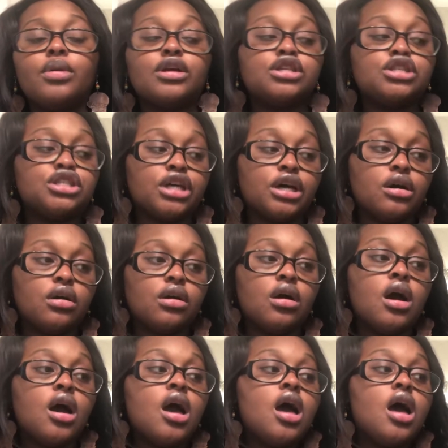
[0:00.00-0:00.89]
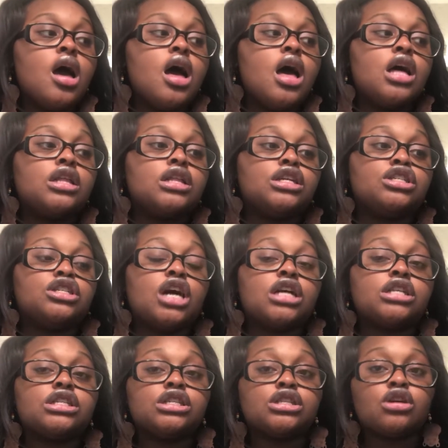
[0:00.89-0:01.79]
gel, the
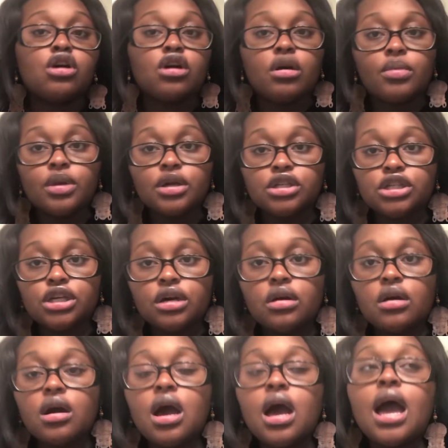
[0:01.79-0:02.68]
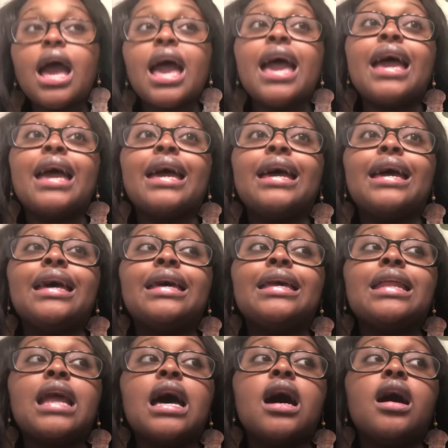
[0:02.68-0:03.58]
Johnson's cocoa butter gel,
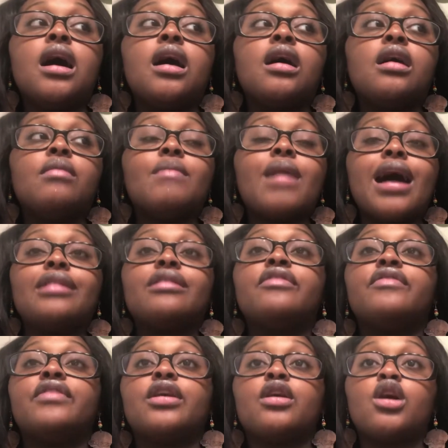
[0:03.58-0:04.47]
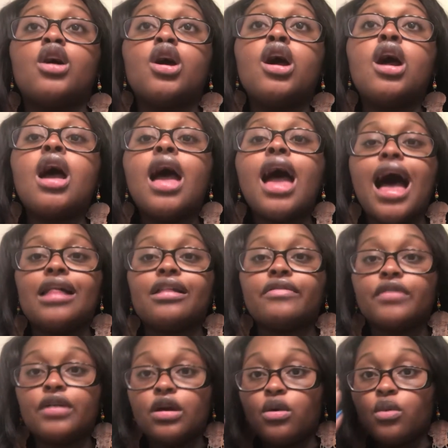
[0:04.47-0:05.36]
and aloe vera.
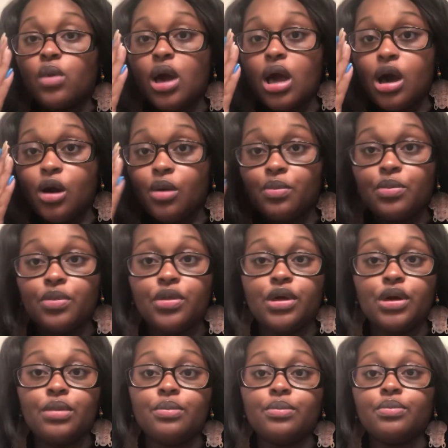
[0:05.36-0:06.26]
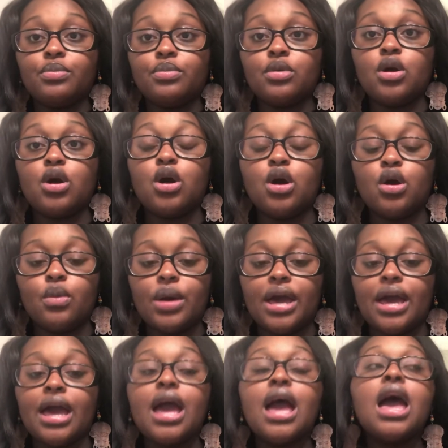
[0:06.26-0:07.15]
Aloe vera will help them go
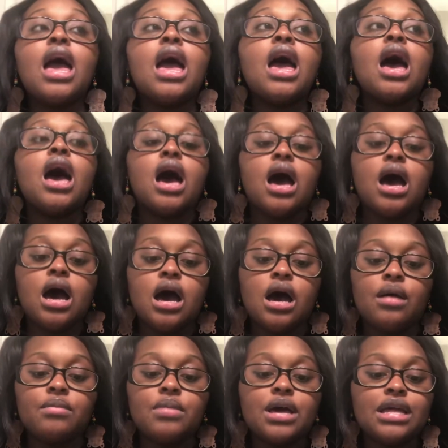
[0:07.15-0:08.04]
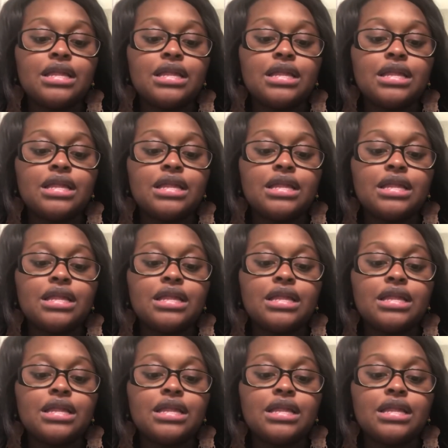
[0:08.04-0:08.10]
away. The